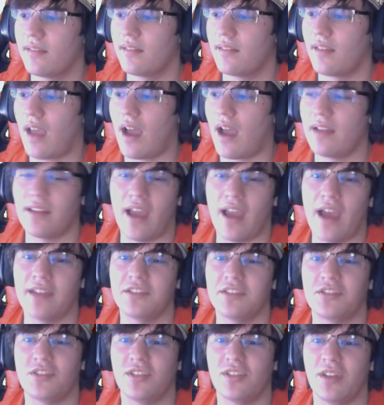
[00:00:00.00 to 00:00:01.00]

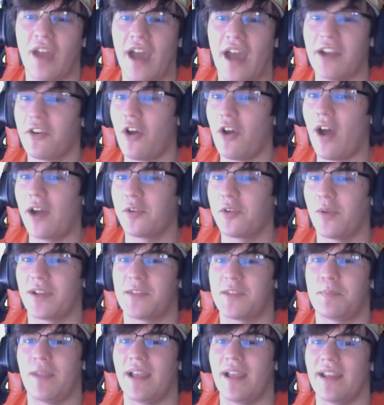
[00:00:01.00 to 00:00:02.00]
I don't know how to
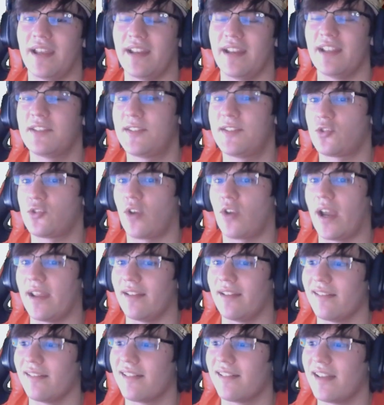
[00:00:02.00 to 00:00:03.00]
explain it. It's
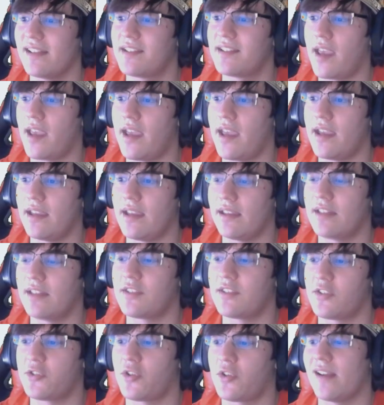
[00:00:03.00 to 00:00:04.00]
strange. It's
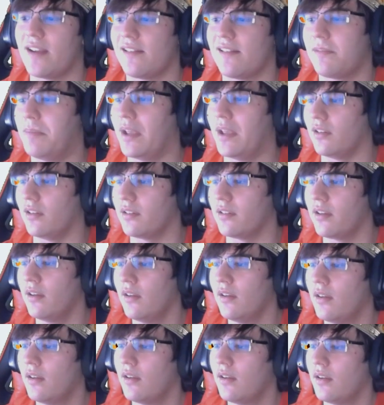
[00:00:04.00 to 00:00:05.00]
a strange build.
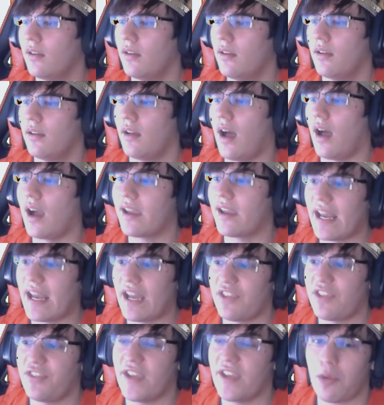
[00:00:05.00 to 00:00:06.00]
Again,
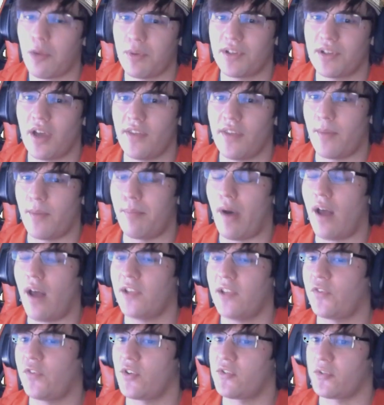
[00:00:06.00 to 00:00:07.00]
I think I would cut the
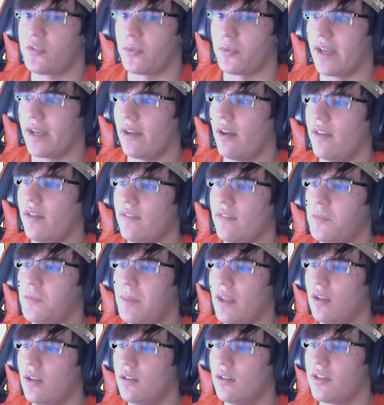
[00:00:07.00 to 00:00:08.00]
boss for Serena in this
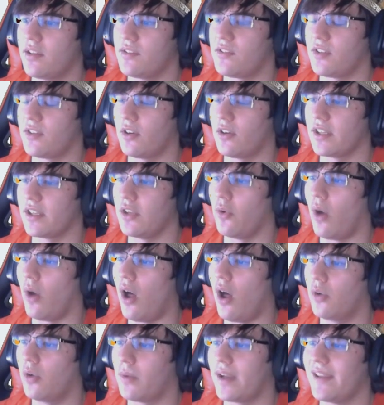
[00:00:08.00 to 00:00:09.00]
build, considering you
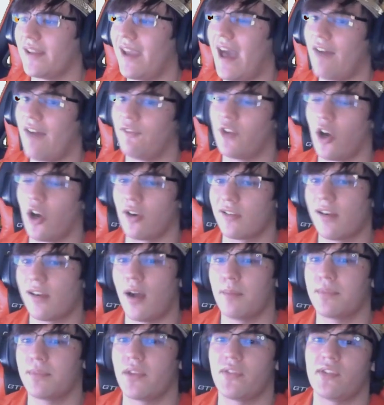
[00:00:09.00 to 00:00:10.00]
already have
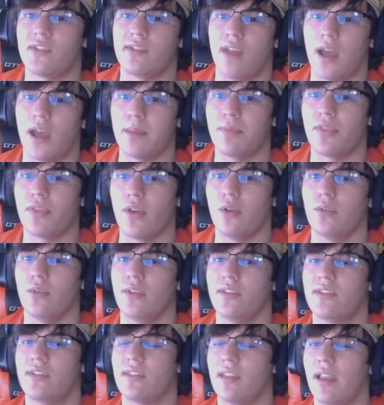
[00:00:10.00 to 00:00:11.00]
Garchomp to snipe
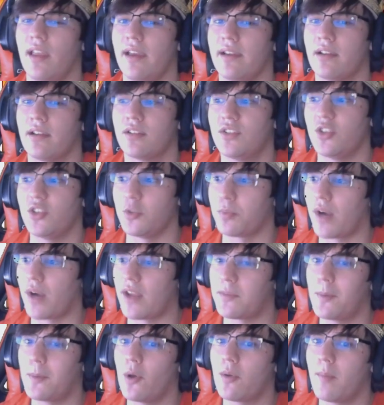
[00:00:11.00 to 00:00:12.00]
those, like,
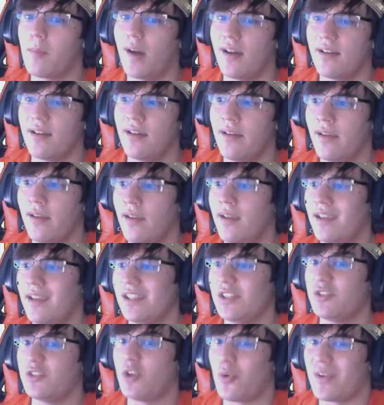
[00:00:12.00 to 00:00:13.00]
2-prize Pokemon.
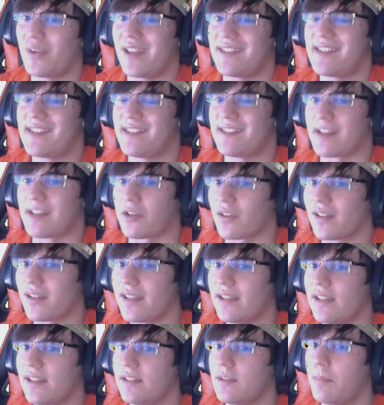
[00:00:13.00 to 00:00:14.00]
You don't necessarily
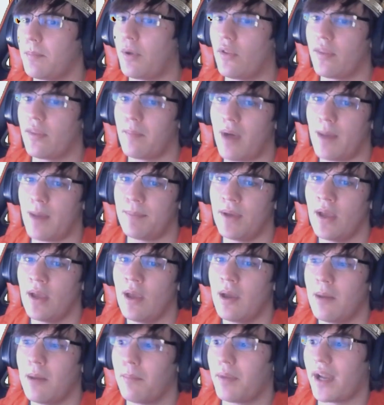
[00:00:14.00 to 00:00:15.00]
need to pull them up,
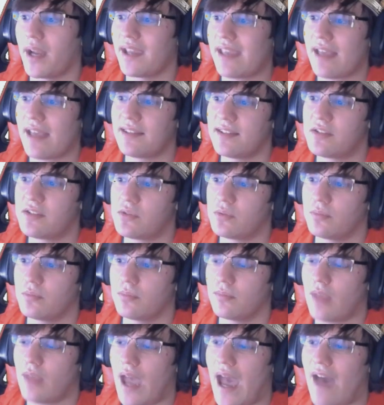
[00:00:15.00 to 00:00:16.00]
but I guess
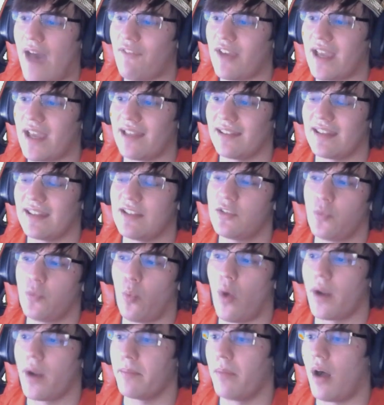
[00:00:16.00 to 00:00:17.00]
having at least
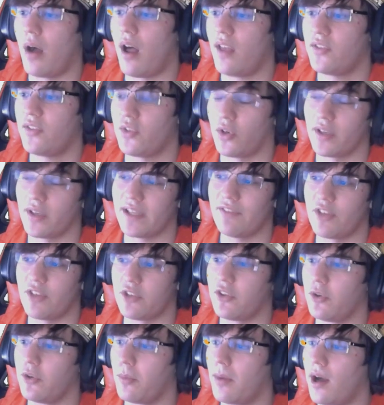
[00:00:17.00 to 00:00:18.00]
1 boss, or even
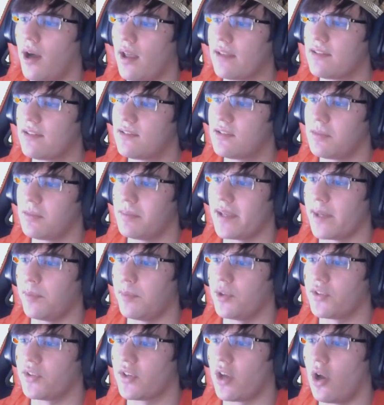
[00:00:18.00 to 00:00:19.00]
2 boss, to be
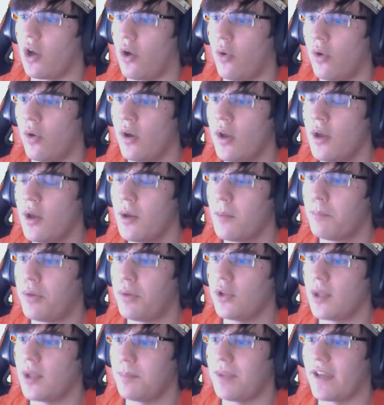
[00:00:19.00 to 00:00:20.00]
able to go
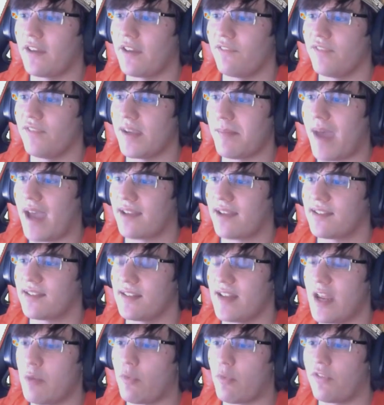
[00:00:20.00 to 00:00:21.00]
pull up, like, a VMAX and
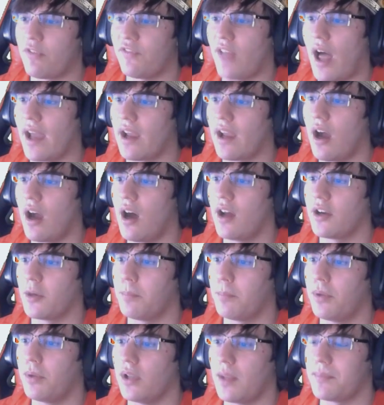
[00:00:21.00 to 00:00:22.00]
hit with Flygon, or
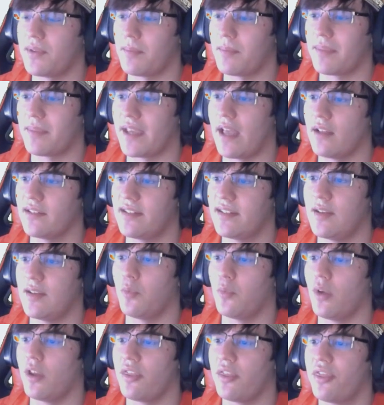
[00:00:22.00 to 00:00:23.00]
pull up something else, hit
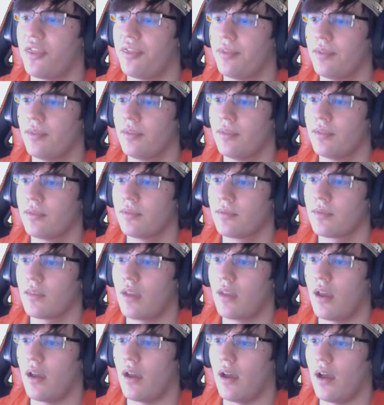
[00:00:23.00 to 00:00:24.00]
with
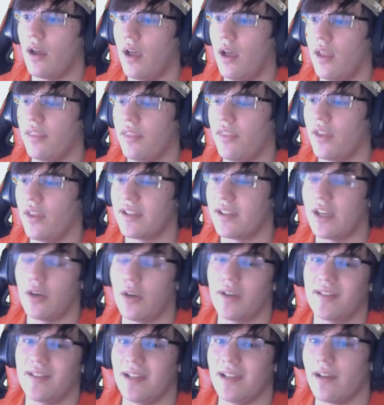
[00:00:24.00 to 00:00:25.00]
the
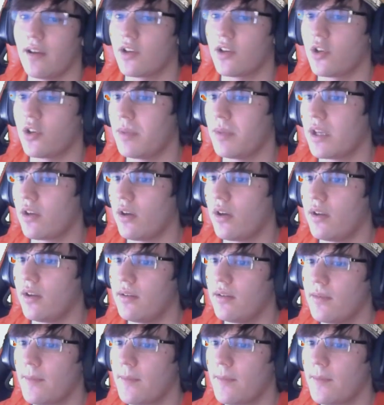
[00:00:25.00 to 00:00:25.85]
Giratina, could be good.